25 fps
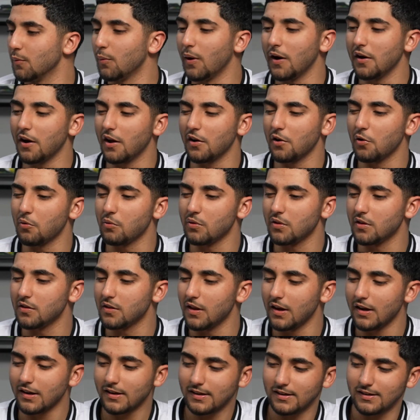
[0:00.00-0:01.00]
The one I don't really
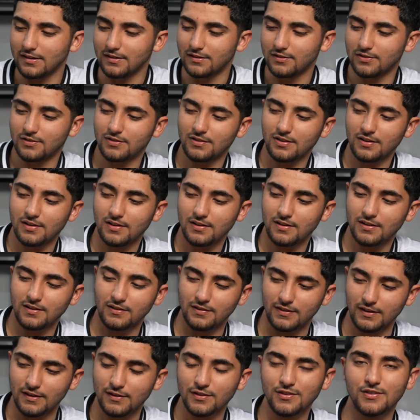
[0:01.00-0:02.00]
like is
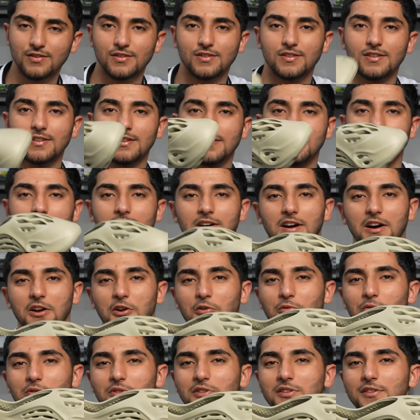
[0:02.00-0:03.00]
this. I
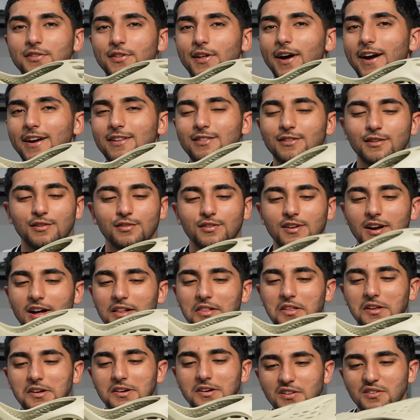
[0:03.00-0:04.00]
don't really like this
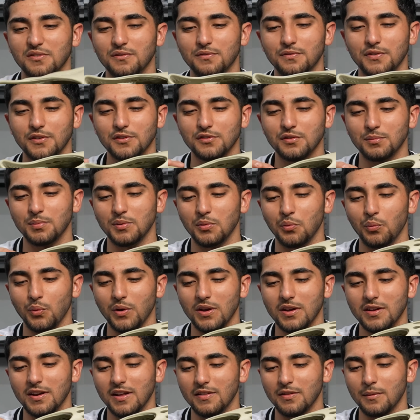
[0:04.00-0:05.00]
color. It feels a bit
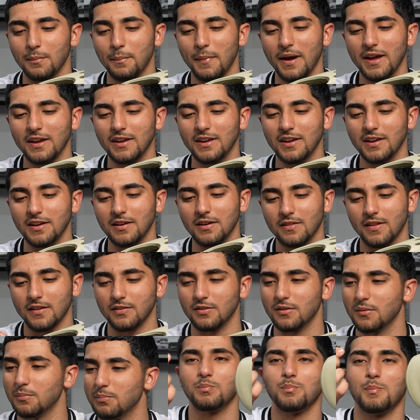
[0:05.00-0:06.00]
weird and the making, like
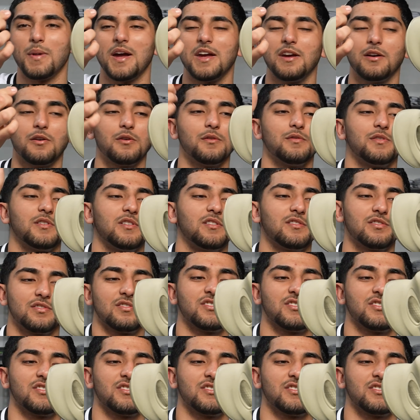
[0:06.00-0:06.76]
the make of it is